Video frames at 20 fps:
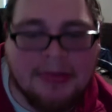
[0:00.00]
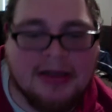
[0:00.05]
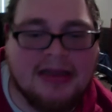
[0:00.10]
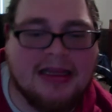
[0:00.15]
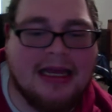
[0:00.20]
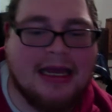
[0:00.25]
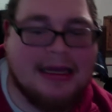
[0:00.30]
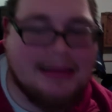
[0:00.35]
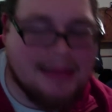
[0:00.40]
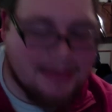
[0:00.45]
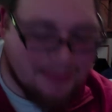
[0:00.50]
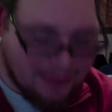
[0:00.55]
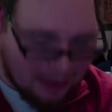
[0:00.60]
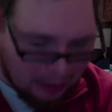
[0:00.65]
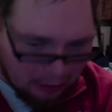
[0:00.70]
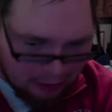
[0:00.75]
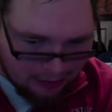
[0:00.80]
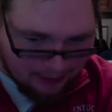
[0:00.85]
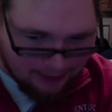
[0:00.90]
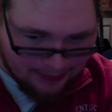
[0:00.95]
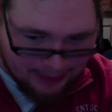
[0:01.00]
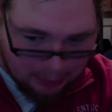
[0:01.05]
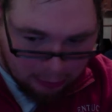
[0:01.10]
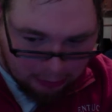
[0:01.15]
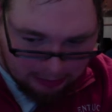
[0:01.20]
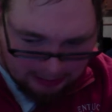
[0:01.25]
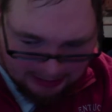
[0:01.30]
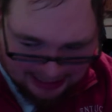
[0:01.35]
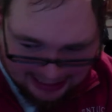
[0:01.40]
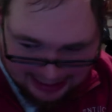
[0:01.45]
played the part of Bill
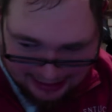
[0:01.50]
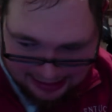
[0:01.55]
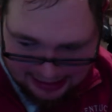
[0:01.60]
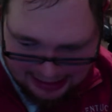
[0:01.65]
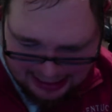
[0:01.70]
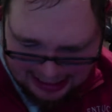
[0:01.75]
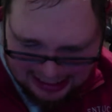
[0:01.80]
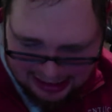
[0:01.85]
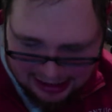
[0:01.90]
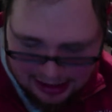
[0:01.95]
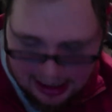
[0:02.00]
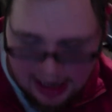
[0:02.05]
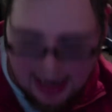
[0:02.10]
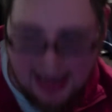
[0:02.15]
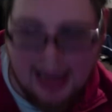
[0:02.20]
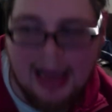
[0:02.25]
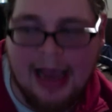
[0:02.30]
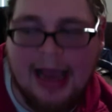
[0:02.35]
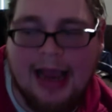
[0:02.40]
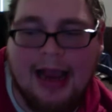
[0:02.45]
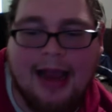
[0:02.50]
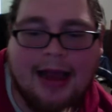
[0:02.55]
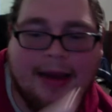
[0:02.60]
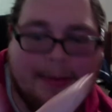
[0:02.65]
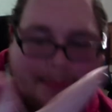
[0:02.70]
Clinton, and